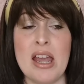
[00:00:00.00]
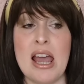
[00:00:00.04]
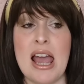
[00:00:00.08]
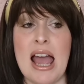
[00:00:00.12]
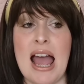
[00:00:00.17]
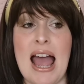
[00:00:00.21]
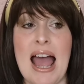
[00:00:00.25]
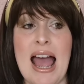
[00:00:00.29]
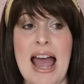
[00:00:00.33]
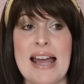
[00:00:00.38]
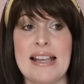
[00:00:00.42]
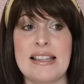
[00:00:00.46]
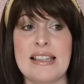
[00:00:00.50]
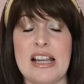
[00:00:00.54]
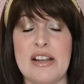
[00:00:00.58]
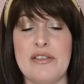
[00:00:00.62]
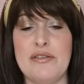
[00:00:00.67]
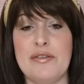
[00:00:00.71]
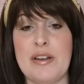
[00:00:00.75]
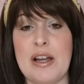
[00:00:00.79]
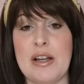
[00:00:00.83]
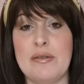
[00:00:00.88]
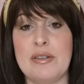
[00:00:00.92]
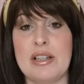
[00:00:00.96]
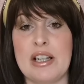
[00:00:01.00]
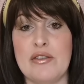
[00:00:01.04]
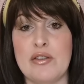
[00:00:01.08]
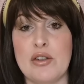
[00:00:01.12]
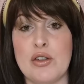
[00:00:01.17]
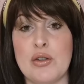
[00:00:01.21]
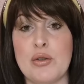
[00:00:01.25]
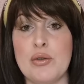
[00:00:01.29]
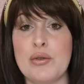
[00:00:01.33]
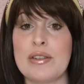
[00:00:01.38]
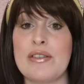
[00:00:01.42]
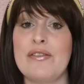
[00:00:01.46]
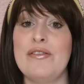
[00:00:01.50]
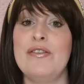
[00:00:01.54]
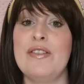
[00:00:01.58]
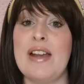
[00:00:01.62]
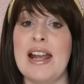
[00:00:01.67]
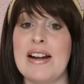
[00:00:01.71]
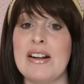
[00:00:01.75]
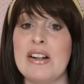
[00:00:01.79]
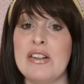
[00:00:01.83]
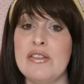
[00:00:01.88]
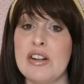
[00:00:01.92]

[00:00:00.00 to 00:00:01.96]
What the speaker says: and I found if you use a very,